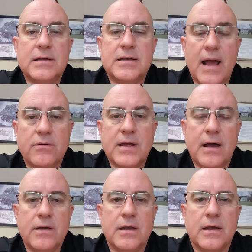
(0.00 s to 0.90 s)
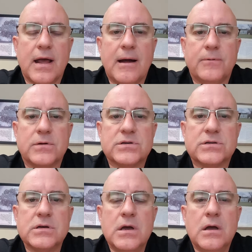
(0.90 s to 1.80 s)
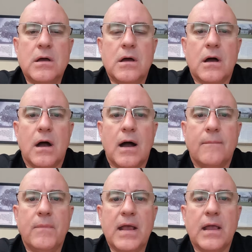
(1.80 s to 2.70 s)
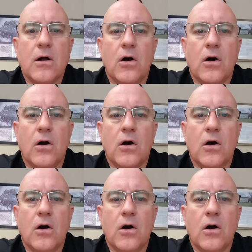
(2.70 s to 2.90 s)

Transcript: downtown Indianapolis, making